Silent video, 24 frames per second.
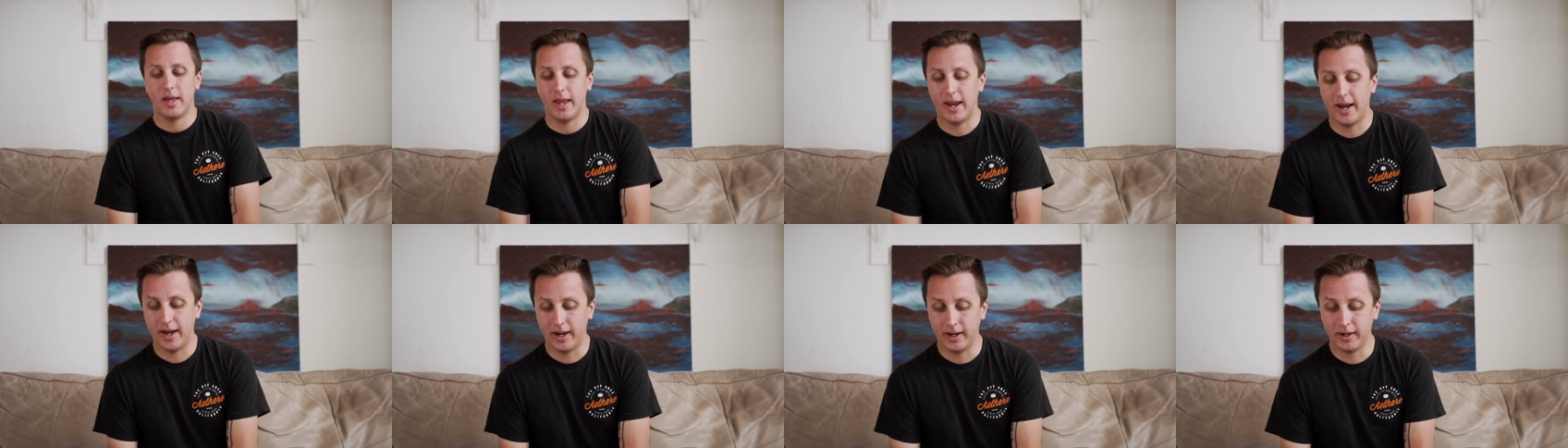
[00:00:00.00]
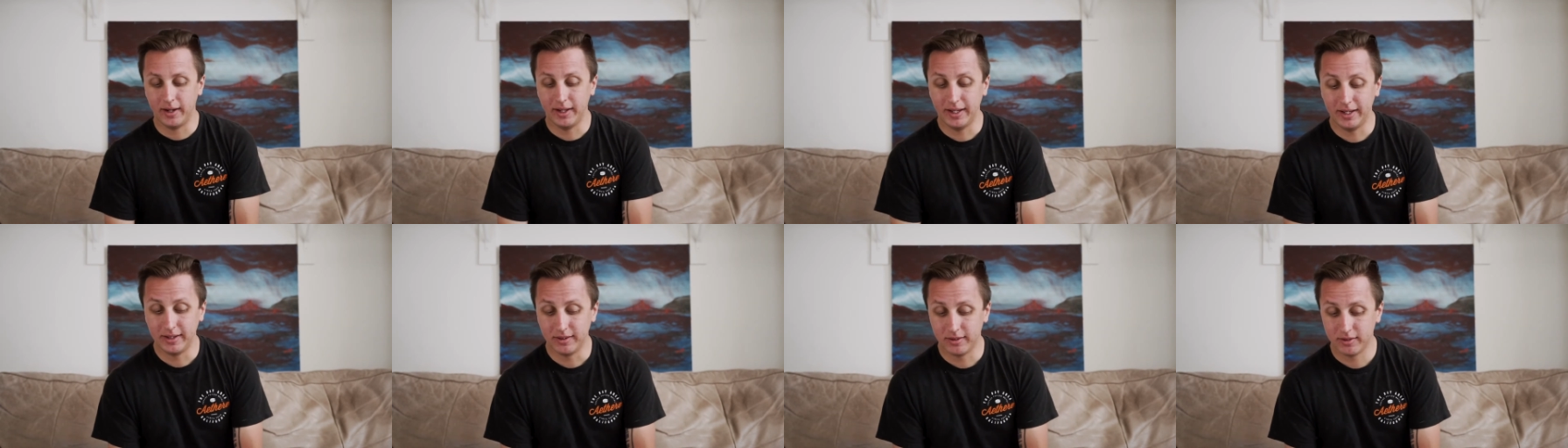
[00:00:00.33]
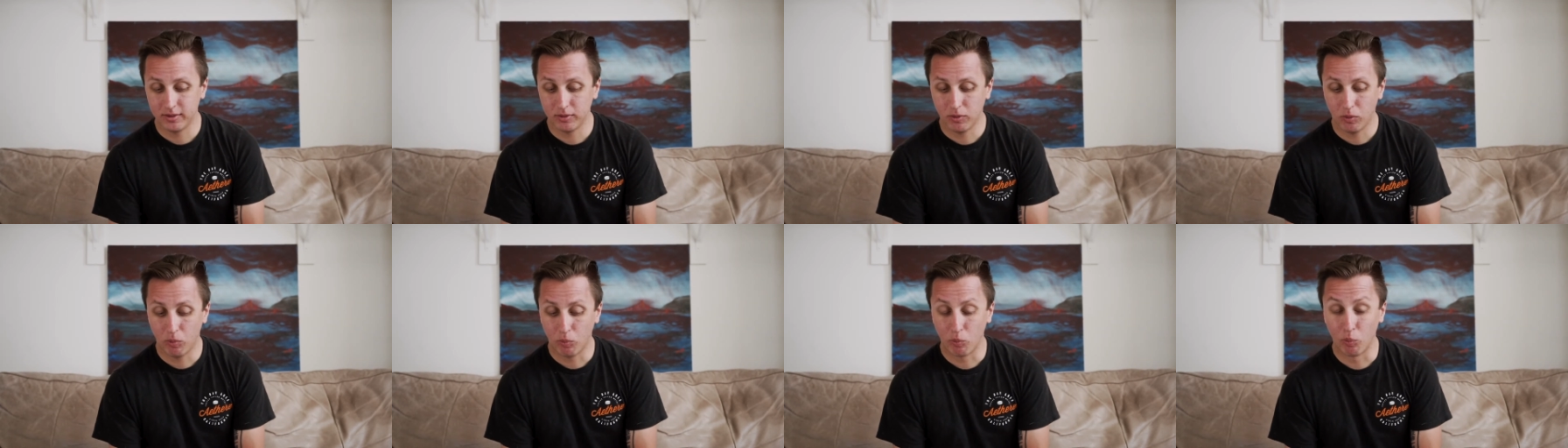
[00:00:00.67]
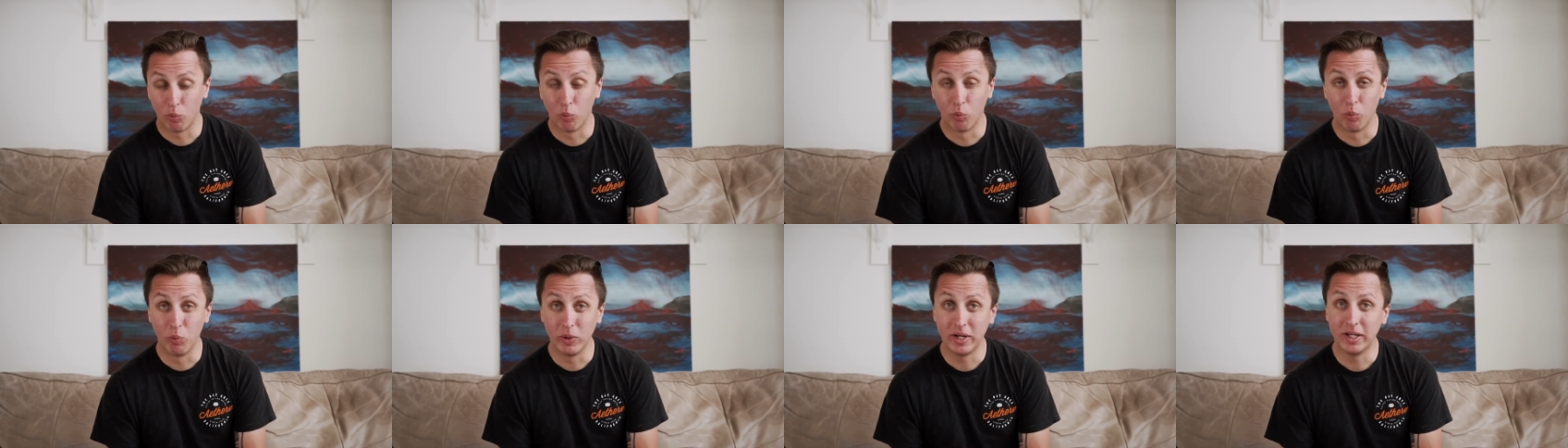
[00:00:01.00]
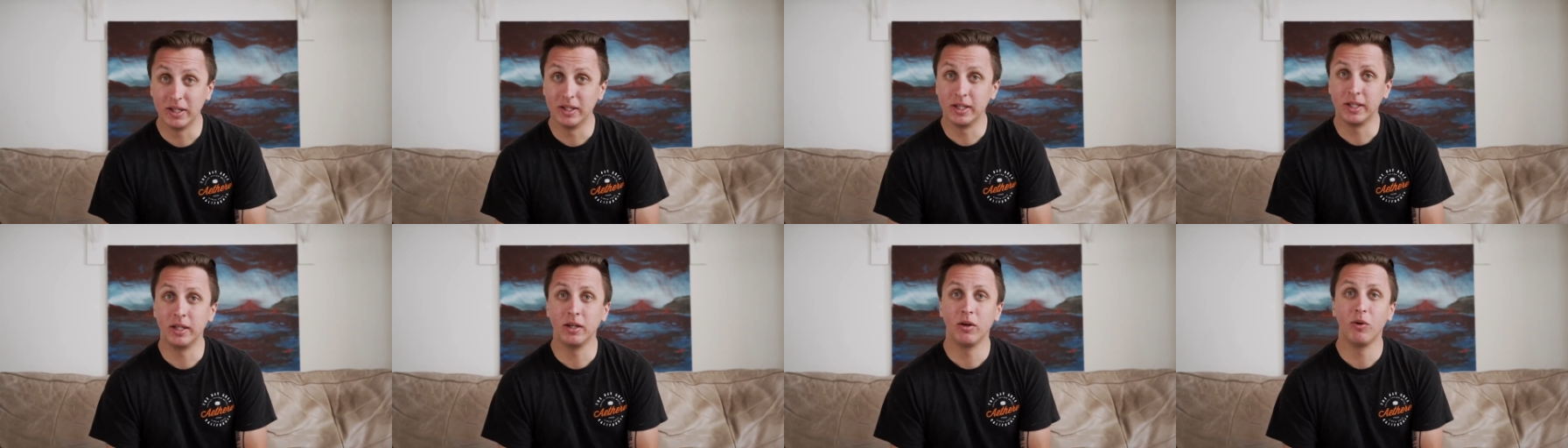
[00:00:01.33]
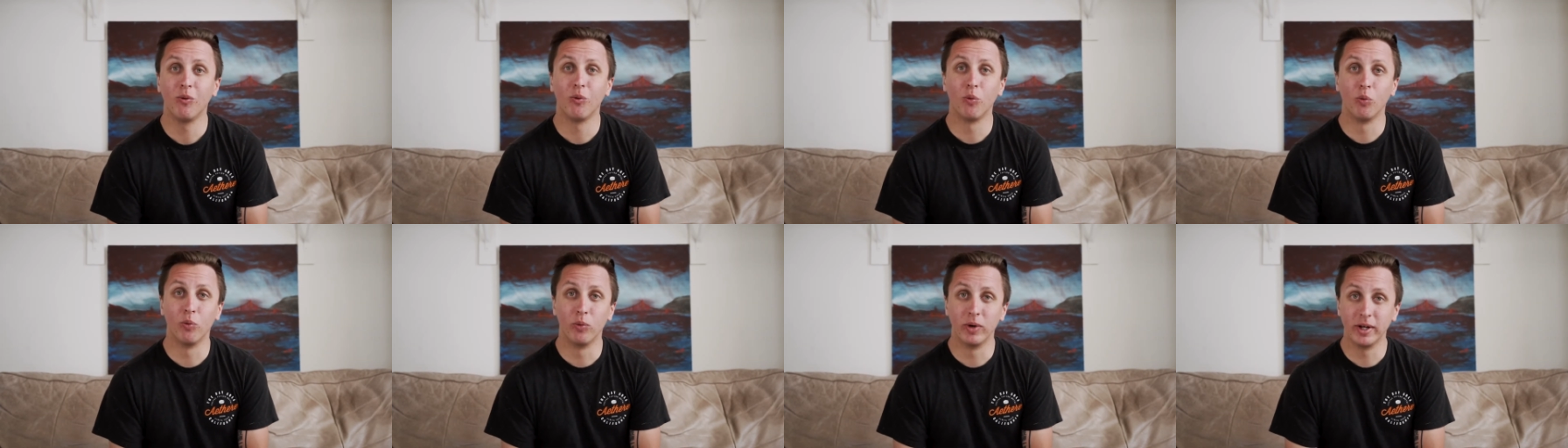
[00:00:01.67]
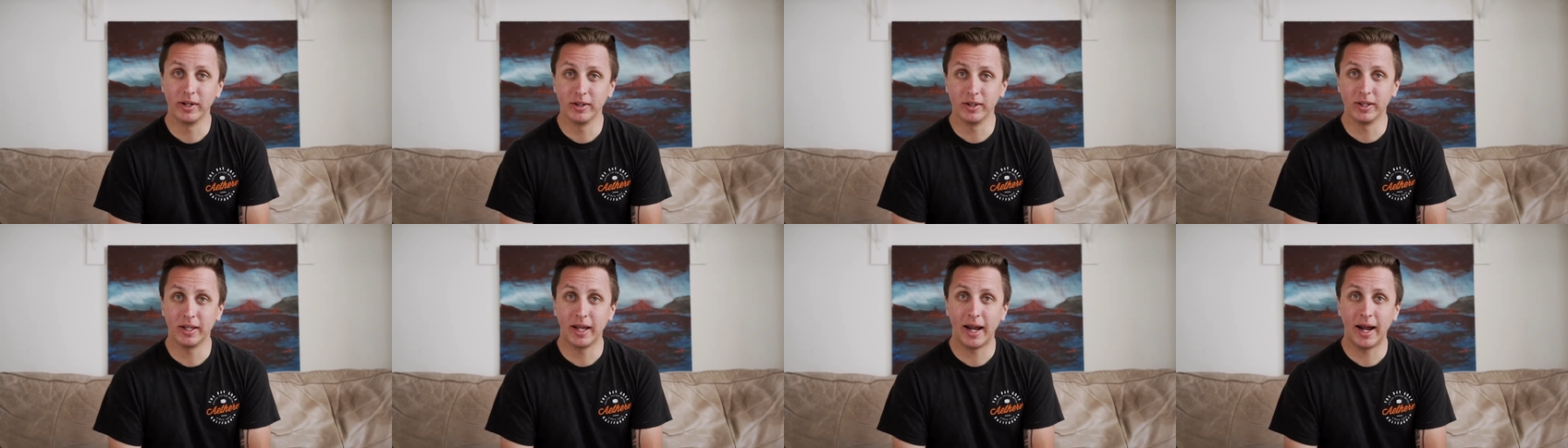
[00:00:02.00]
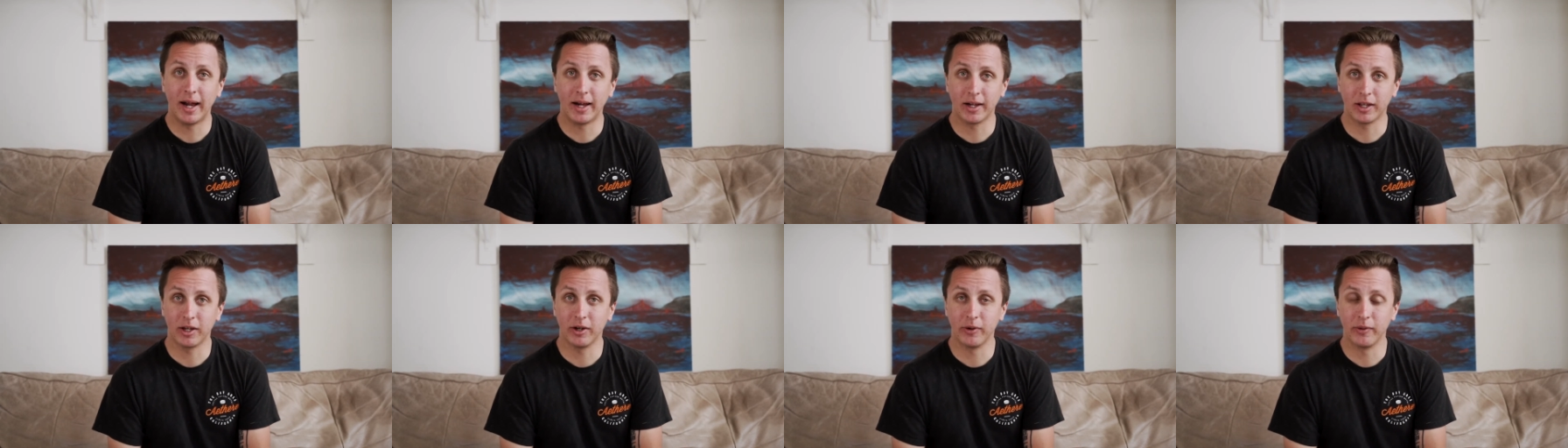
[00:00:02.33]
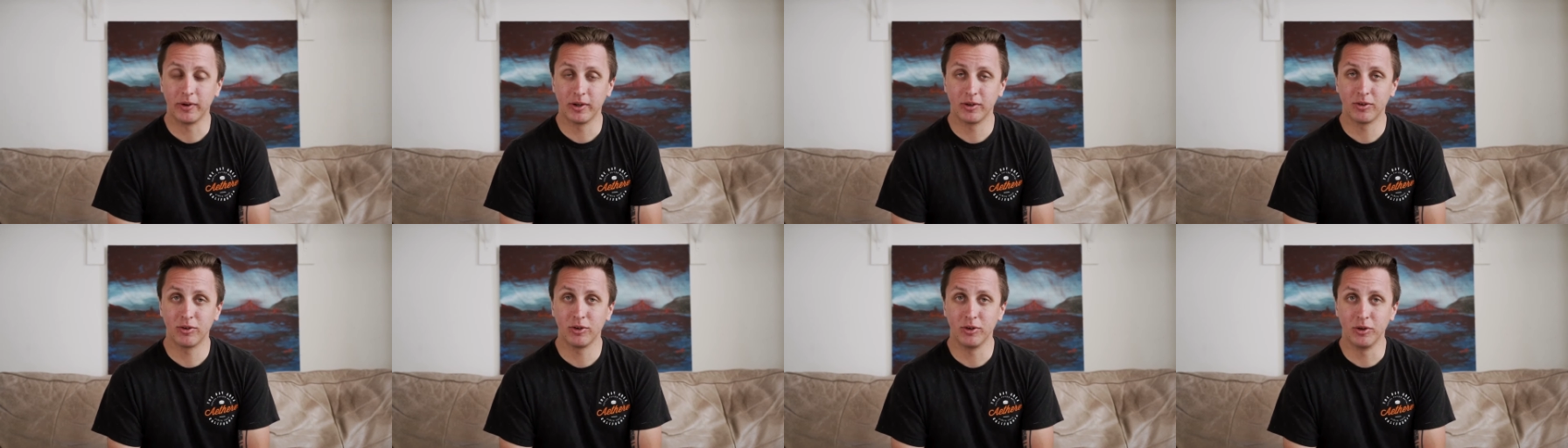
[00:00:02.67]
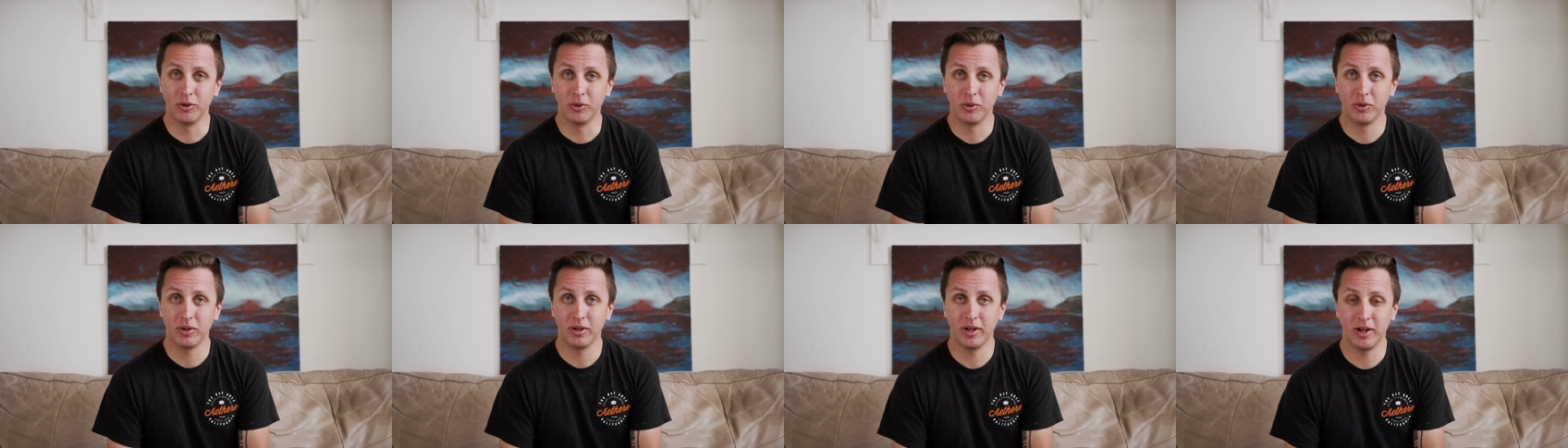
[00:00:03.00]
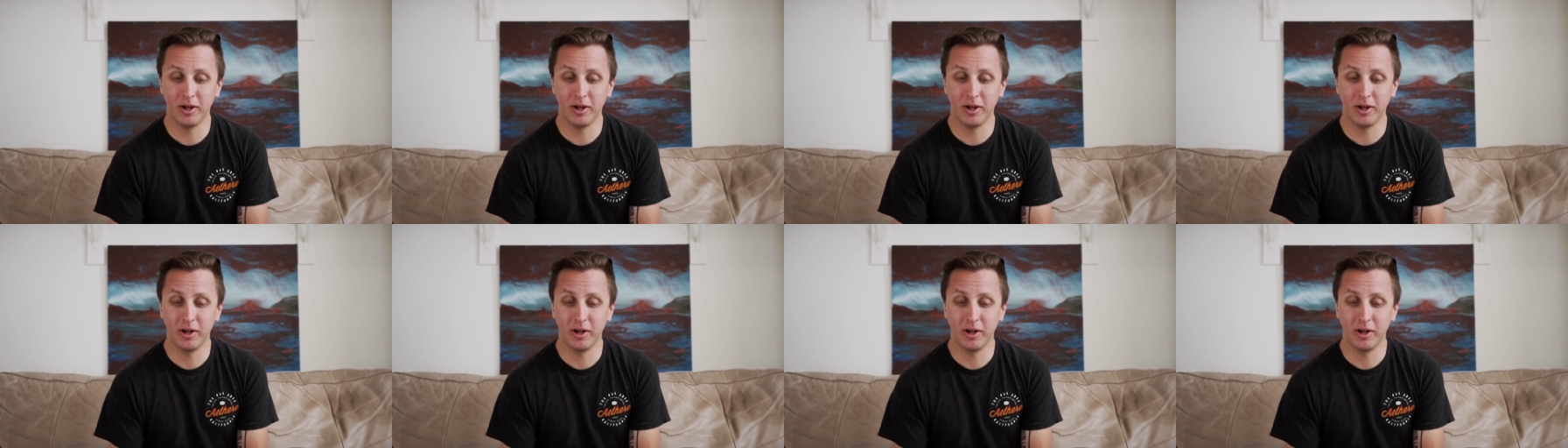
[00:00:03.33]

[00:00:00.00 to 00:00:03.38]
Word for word: And it's really, really accurate too.